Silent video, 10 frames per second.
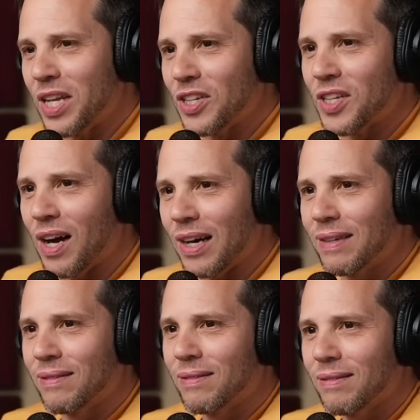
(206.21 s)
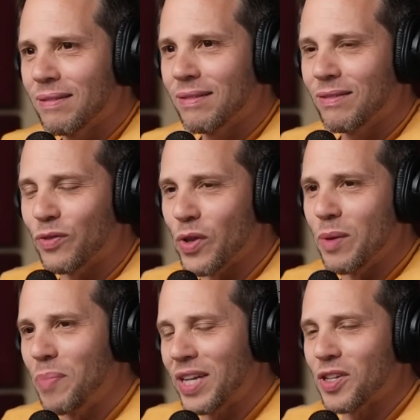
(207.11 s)
70s song,
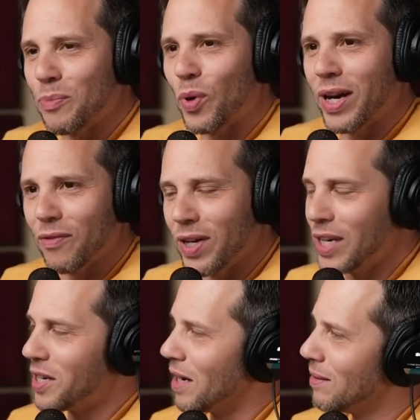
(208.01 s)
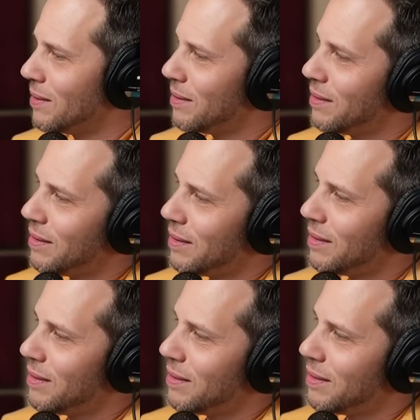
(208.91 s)
for the best of the Bryan and Vinny show.
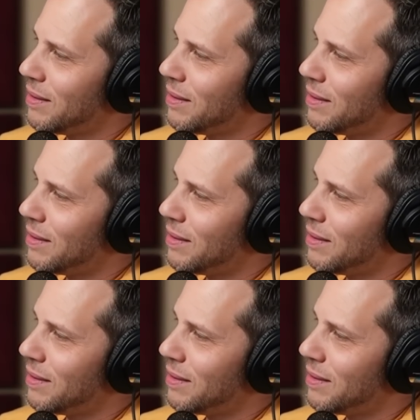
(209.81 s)
Yeah, keep it